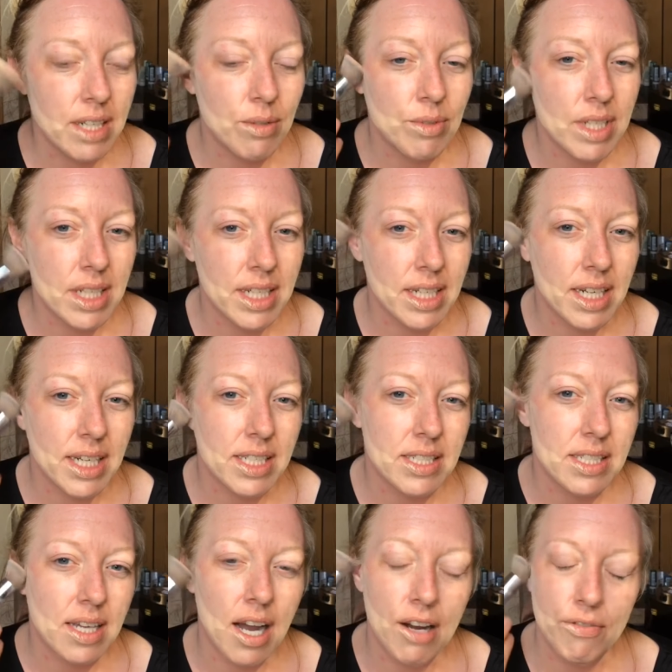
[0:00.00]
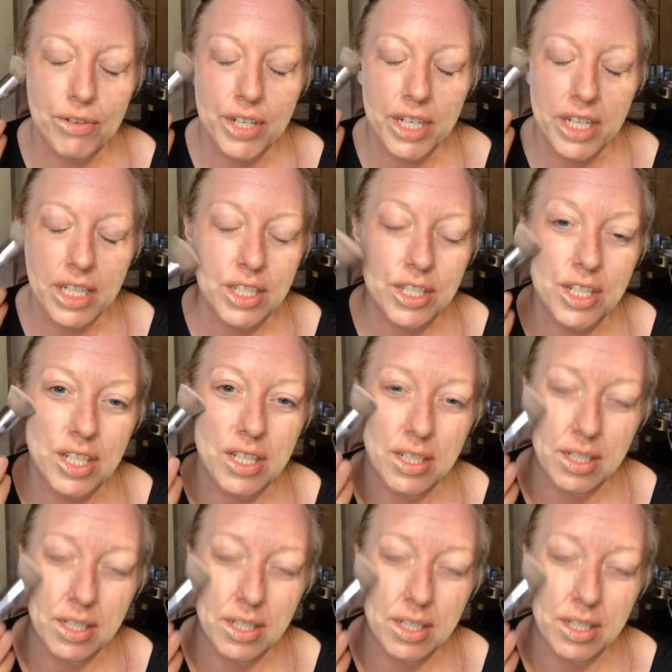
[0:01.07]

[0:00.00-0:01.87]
really nice coverage.